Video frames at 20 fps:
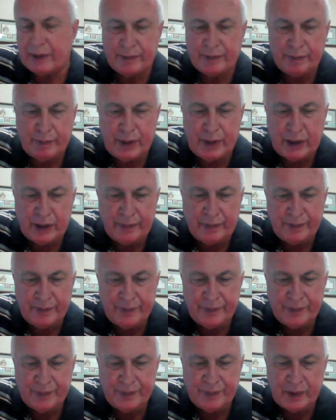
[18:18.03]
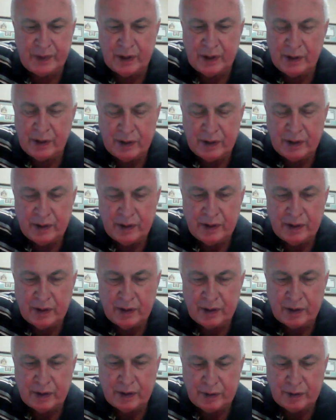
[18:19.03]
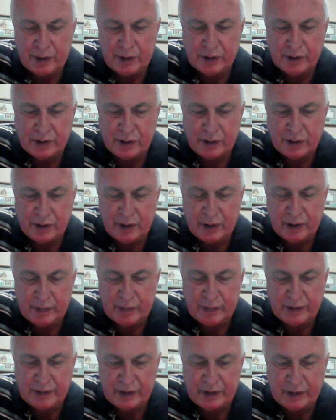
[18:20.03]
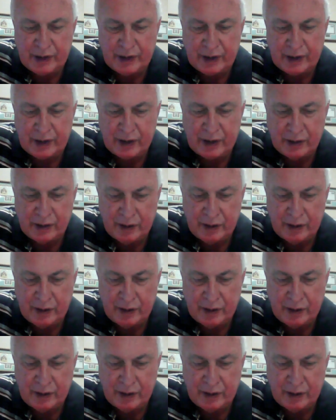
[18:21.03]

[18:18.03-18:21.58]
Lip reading: one. B. Although there's no A, B, C, D.